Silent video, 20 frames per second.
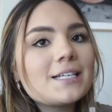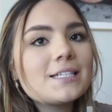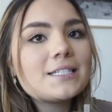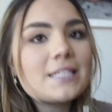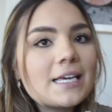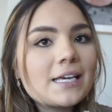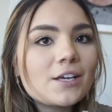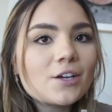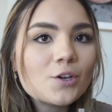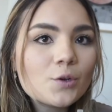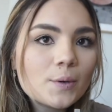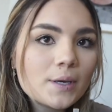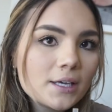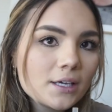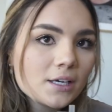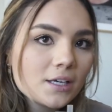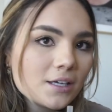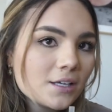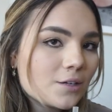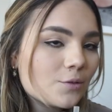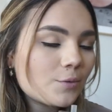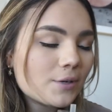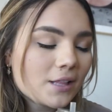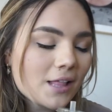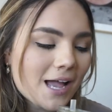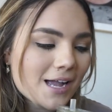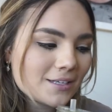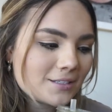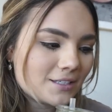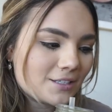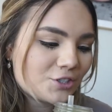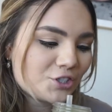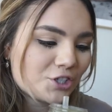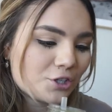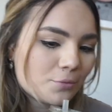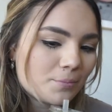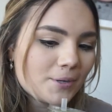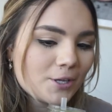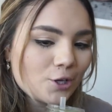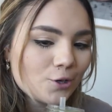Take a quick relaxing
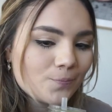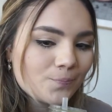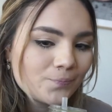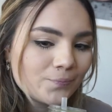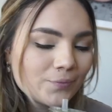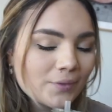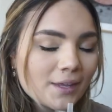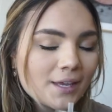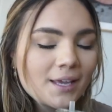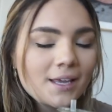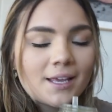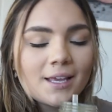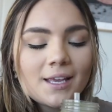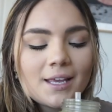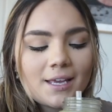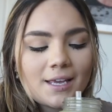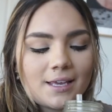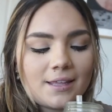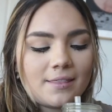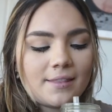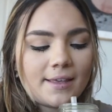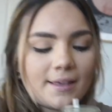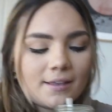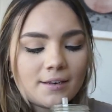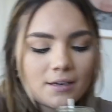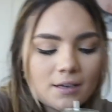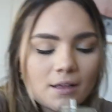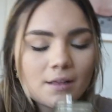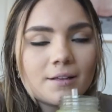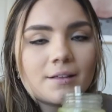chill pill, and then